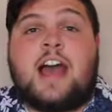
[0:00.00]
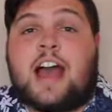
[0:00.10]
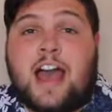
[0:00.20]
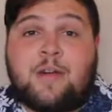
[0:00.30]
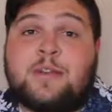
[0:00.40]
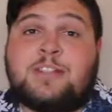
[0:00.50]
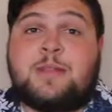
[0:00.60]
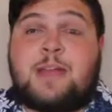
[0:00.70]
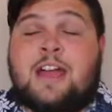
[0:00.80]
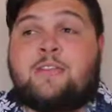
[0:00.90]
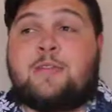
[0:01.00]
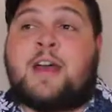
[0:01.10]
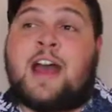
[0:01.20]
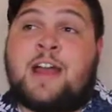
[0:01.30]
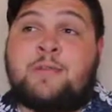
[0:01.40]
I went to the bathroom.
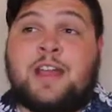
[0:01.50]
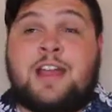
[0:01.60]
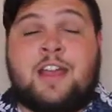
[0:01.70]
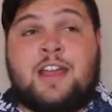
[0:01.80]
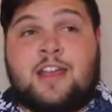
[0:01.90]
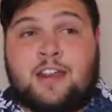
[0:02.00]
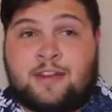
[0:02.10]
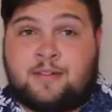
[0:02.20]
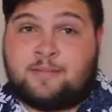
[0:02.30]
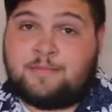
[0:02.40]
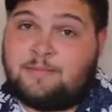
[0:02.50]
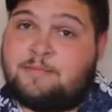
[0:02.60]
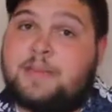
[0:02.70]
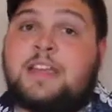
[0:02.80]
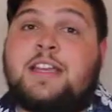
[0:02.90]
I went and
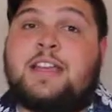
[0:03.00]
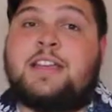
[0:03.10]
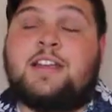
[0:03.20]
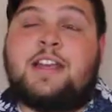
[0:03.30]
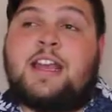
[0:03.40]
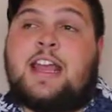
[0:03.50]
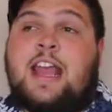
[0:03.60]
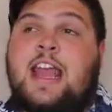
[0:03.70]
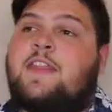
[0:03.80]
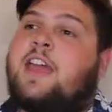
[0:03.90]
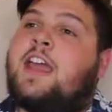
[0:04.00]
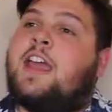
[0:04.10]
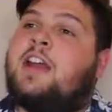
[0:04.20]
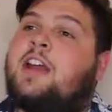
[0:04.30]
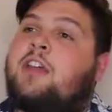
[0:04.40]
peed. And
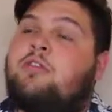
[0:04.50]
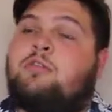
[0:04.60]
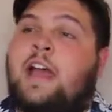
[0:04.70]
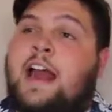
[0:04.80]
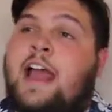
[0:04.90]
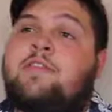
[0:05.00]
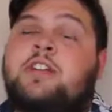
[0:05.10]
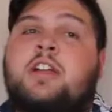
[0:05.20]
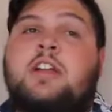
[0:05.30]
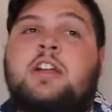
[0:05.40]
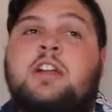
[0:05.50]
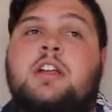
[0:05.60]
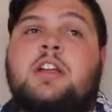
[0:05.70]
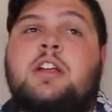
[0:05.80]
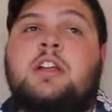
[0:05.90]
then right after,
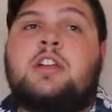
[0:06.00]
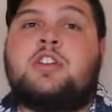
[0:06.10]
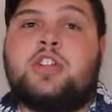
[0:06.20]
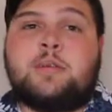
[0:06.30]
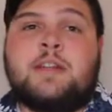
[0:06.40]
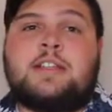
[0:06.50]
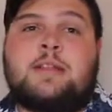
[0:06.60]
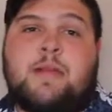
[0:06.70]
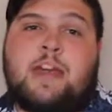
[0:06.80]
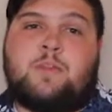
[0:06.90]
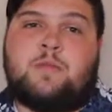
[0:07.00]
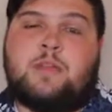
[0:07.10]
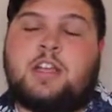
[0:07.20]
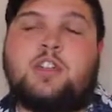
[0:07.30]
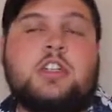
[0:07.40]
she went to the bathroom.
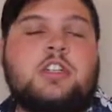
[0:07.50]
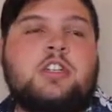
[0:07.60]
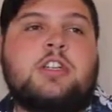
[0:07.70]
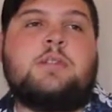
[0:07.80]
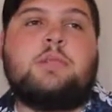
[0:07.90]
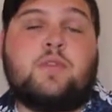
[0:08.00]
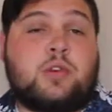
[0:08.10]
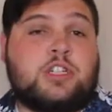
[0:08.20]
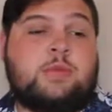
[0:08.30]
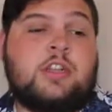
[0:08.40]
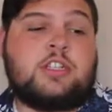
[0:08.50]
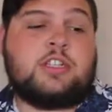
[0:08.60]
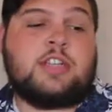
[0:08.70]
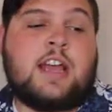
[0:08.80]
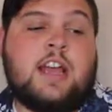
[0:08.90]
And before she went,
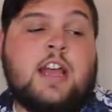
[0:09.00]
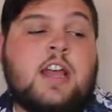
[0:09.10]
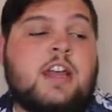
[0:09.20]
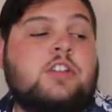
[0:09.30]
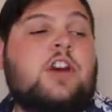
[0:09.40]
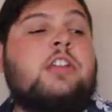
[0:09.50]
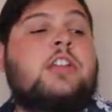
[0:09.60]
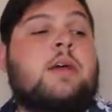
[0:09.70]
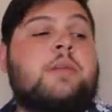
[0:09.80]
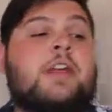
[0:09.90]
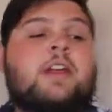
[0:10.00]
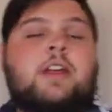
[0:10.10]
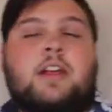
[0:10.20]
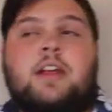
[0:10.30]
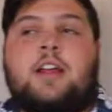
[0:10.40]
she said, "Dalton, come here.
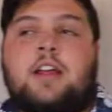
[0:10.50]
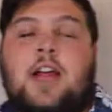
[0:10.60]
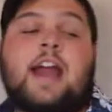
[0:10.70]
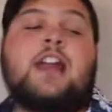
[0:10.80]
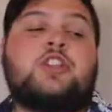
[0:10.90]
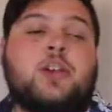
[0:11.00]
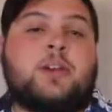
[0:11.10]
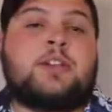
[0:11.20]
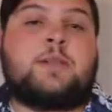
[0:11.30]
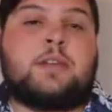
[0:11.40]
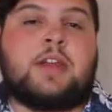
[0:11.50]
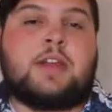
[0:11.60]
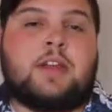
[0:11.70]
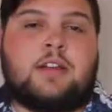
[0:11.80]
I gotta show you something."